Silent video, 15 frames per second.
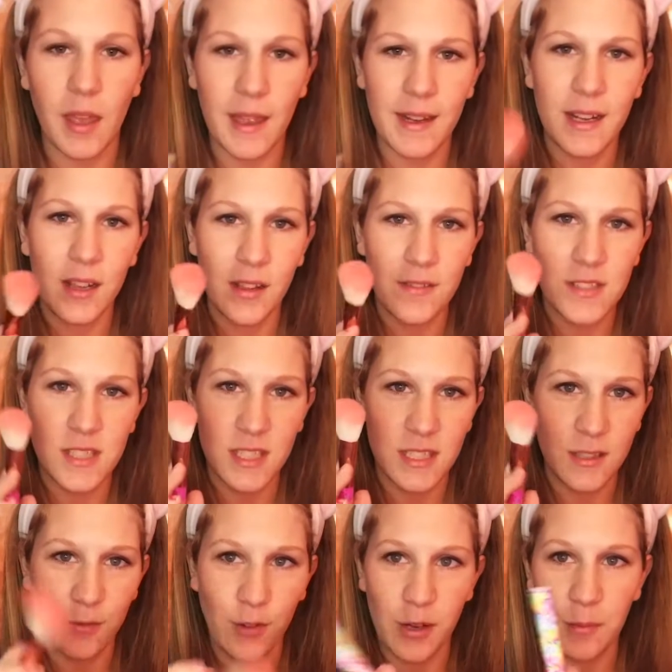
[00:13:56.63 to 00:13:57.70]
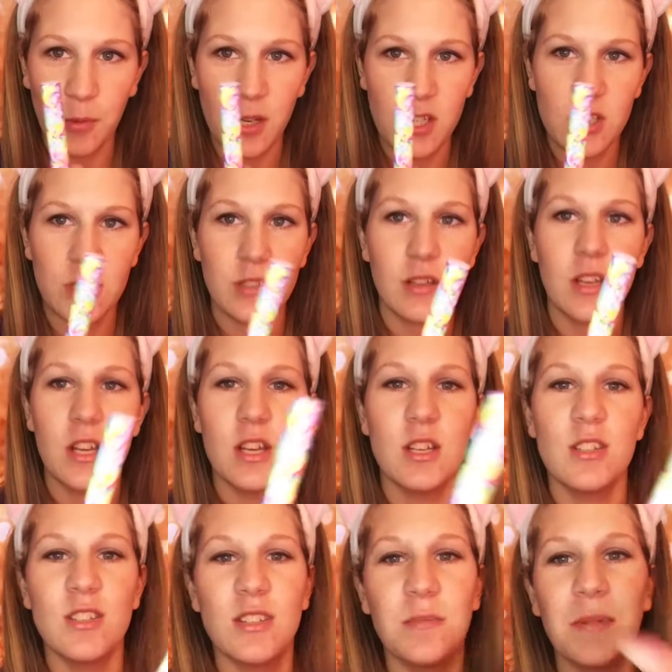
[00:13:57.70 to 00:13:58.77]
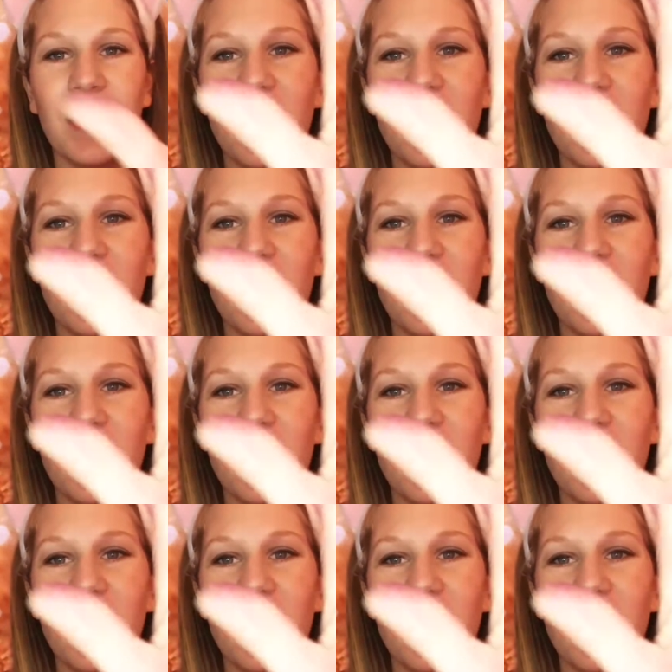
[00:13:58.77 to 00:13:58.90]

And I love this Lisa Frank brush just